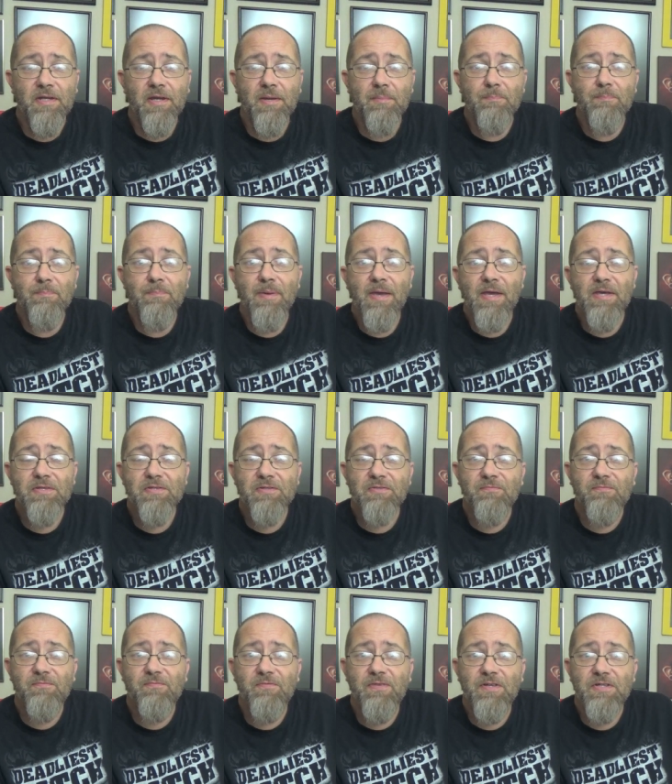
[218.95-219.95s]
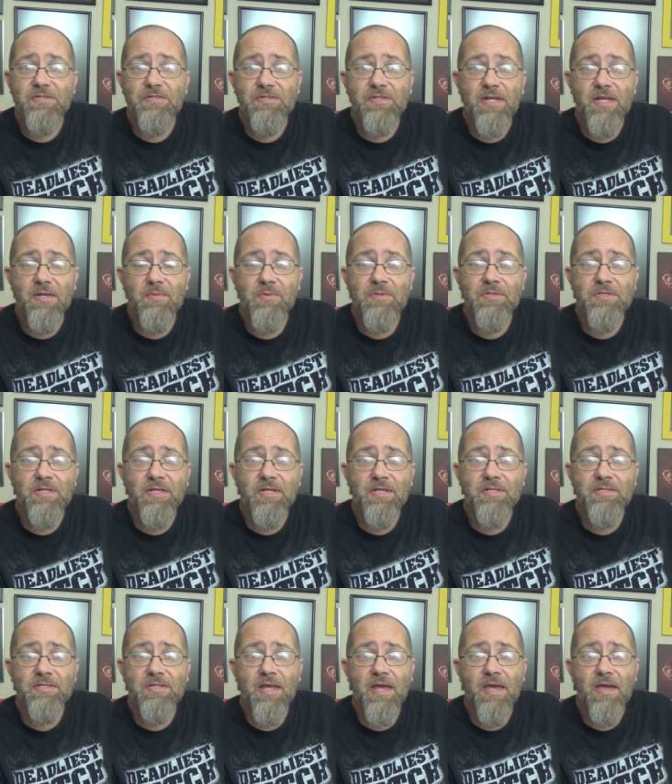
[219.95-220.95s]
uh, best fish sandwich
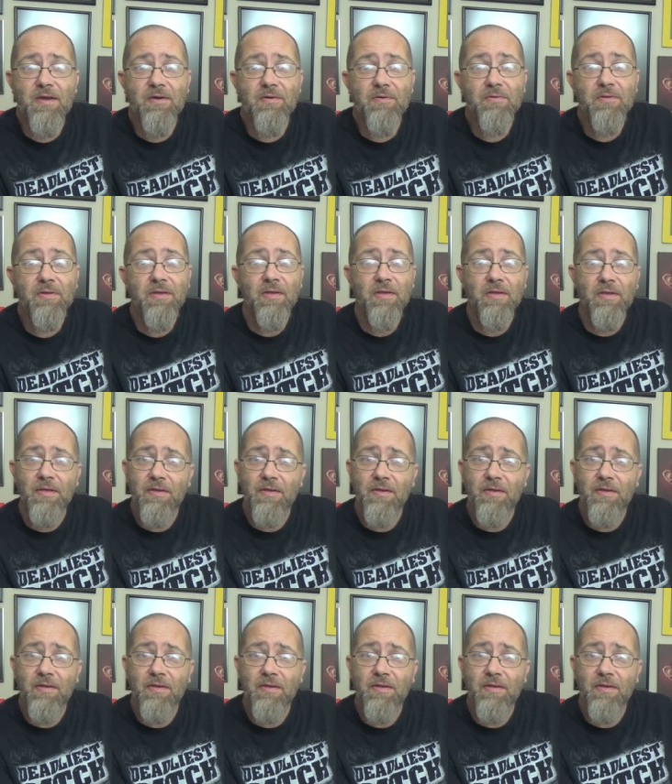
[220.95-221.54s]
in town